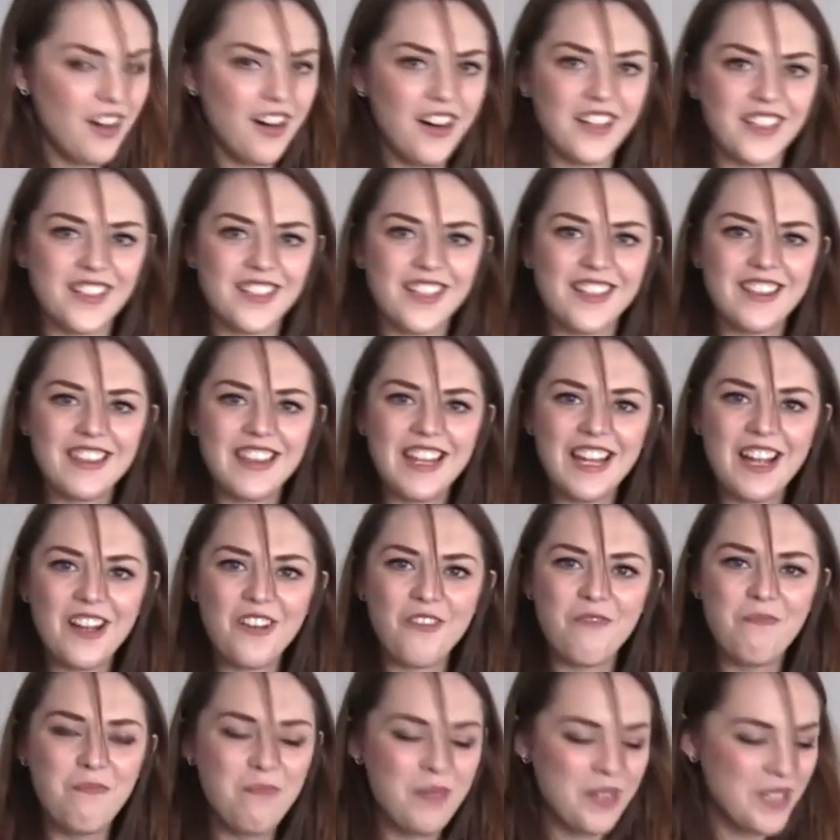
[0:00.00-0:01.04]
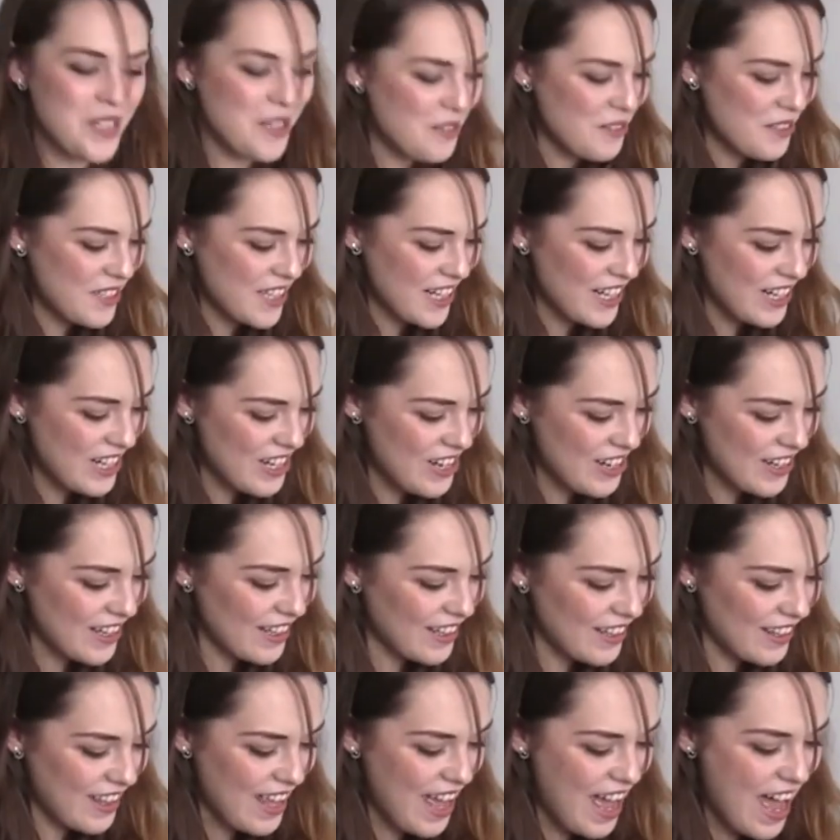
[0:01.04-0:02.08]
it's a thing of beauty. Look
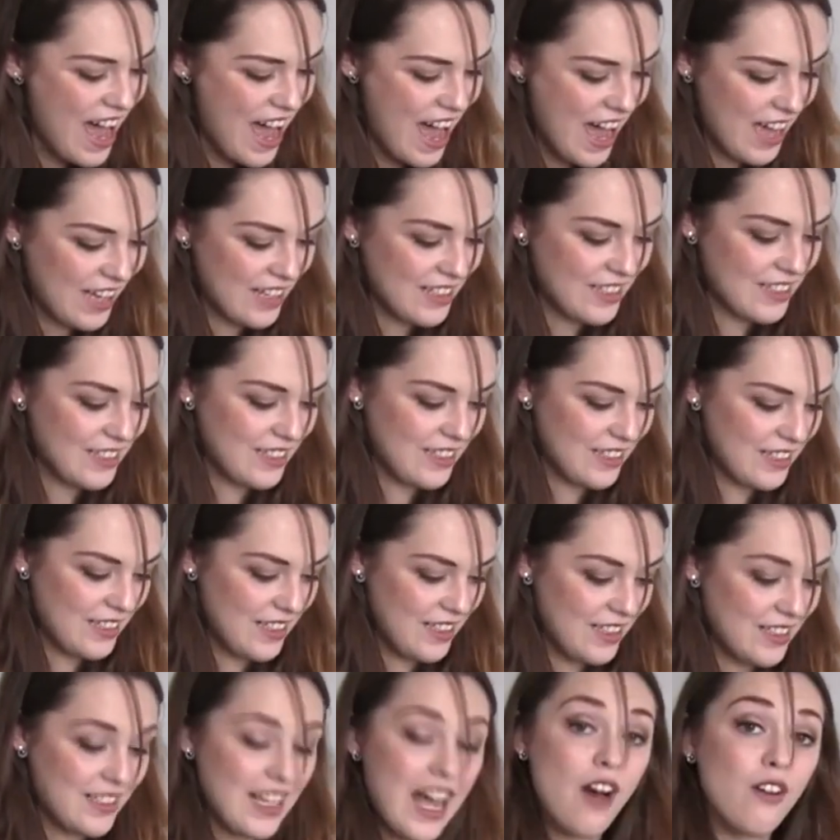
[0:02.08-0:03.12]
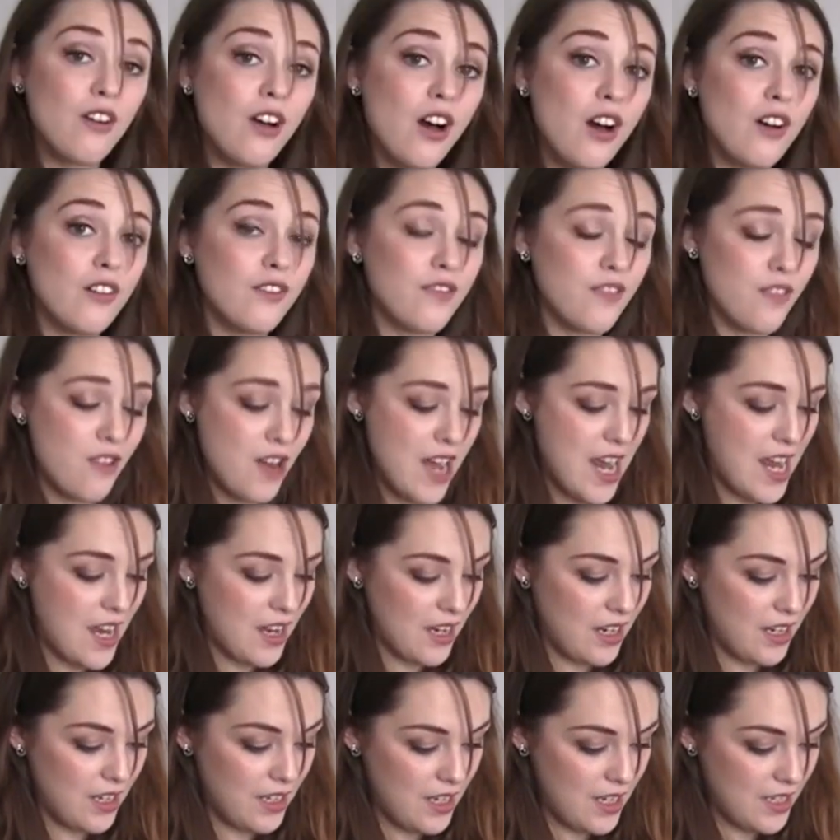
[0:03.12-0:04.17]
at that. It's alcohol
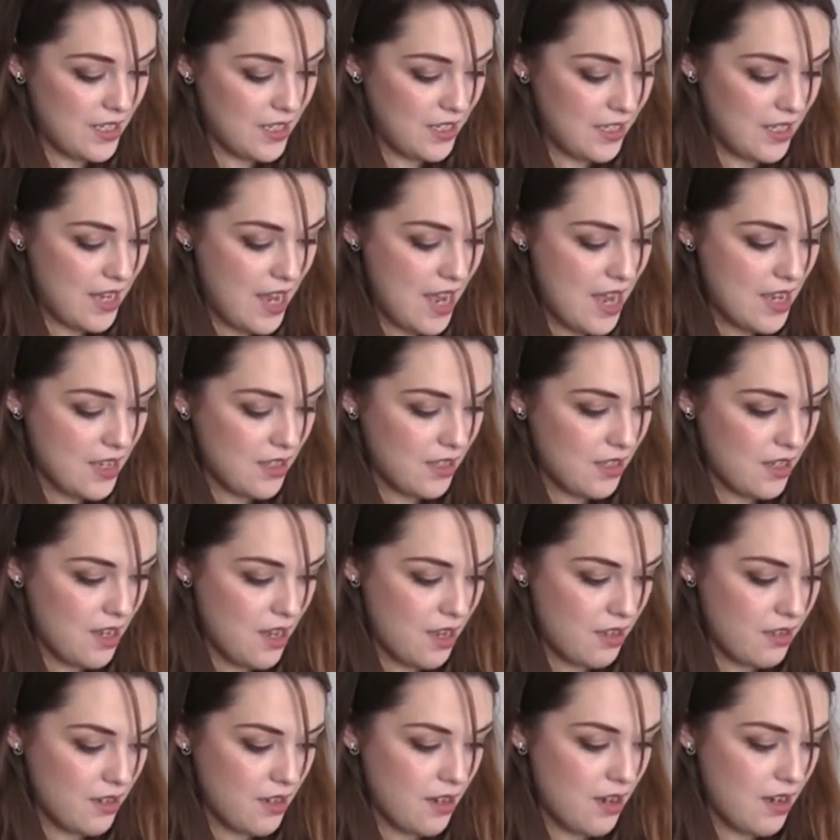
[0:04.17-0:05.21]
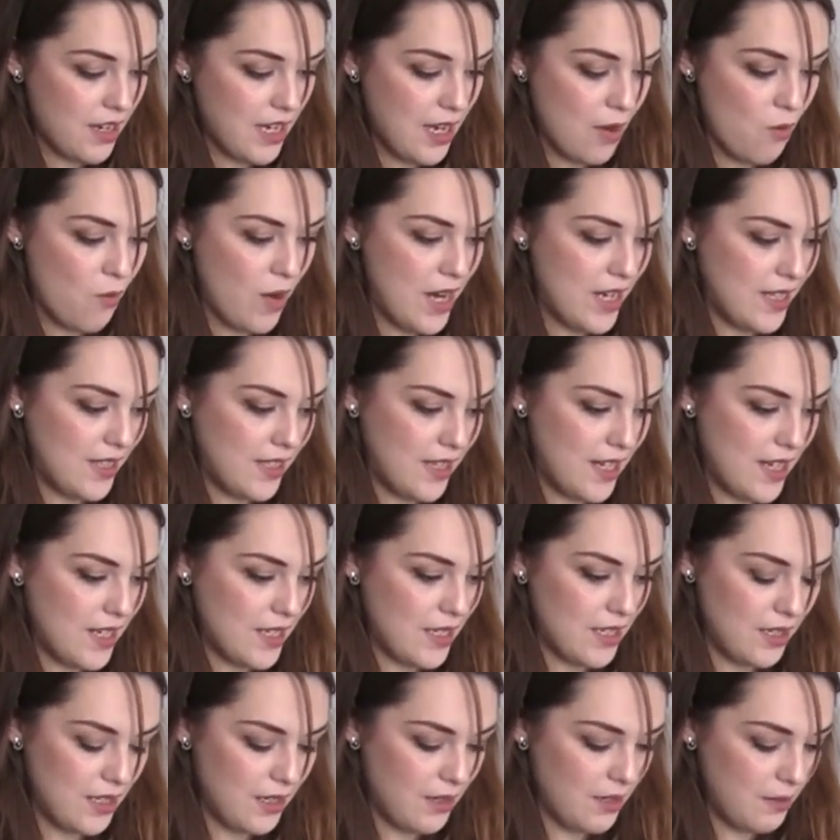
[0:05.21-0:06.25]
free, I'd like to say, so you can't get
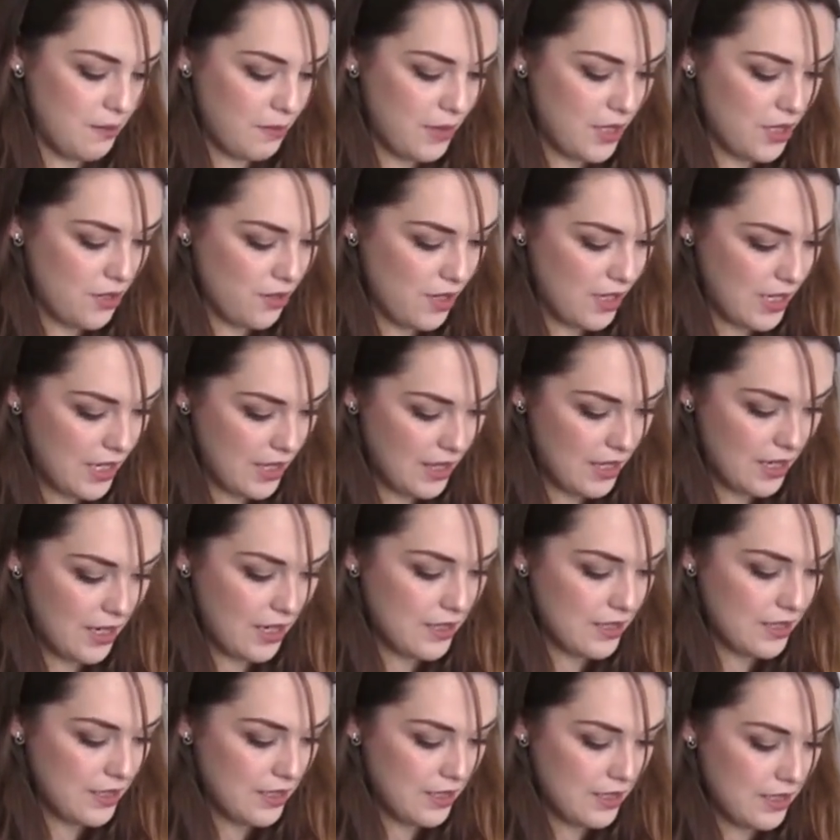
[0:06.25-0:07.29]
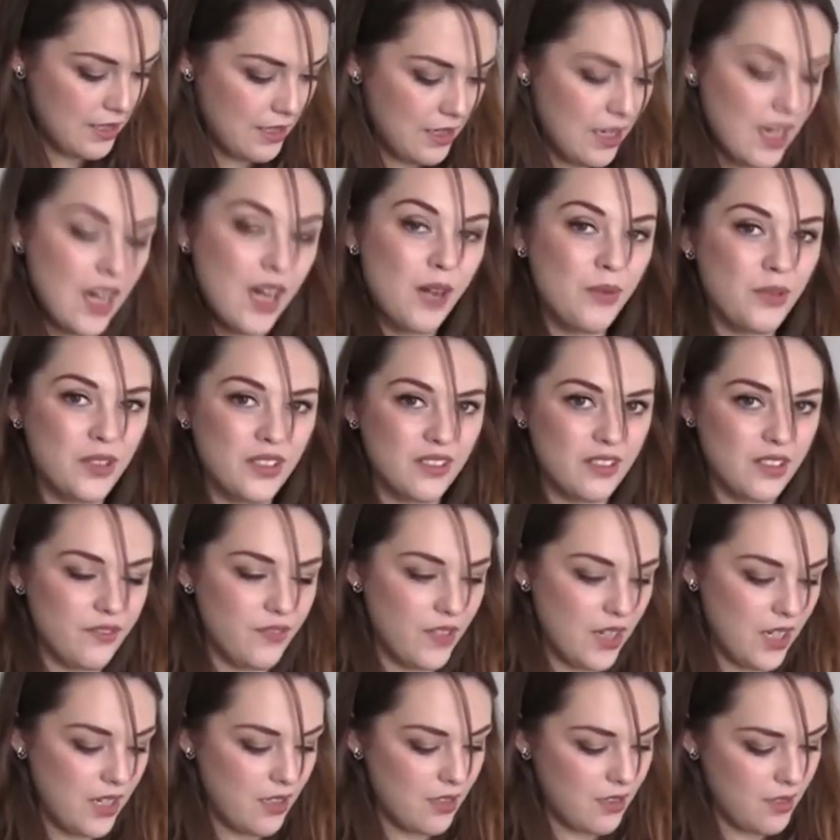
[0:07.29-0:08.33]
wasted by drinking that. I wouldn't
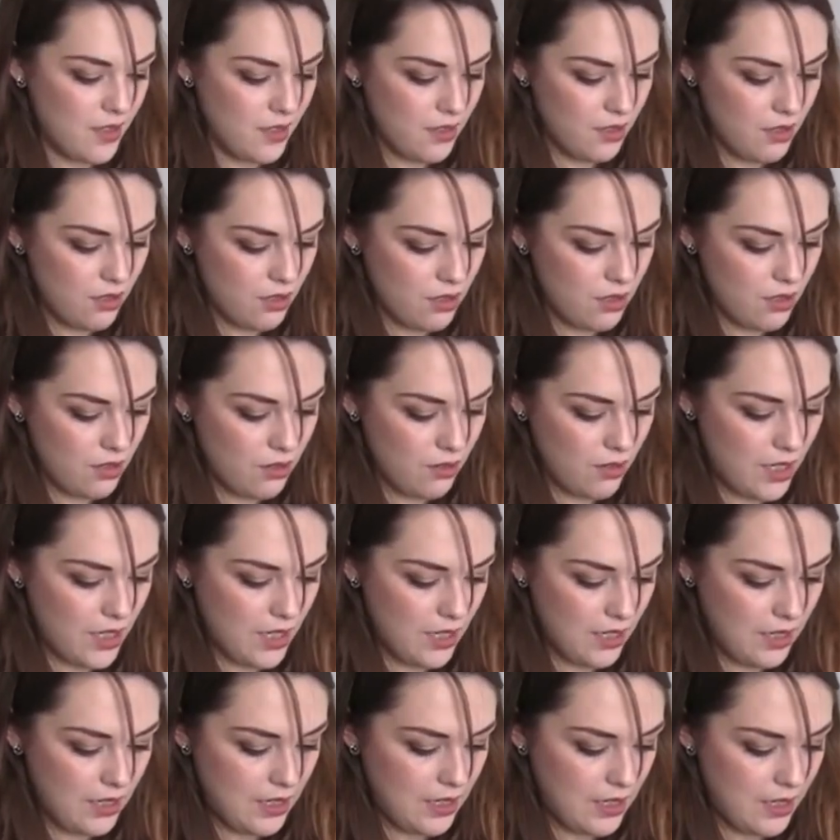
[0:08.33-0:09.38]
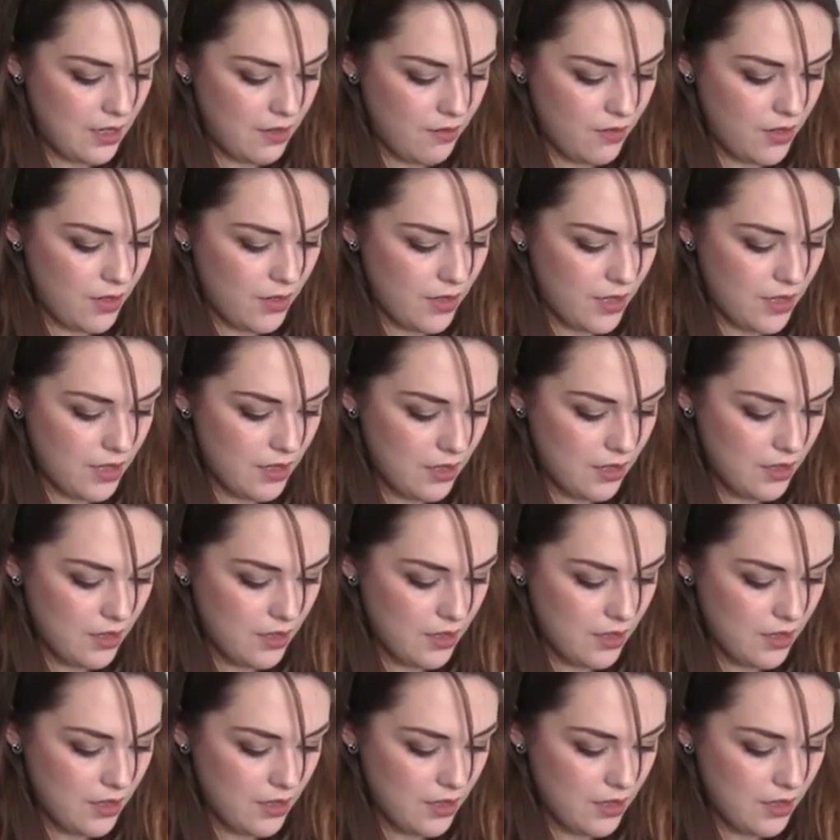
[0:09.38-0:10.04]
advise drinking cleaning fluid.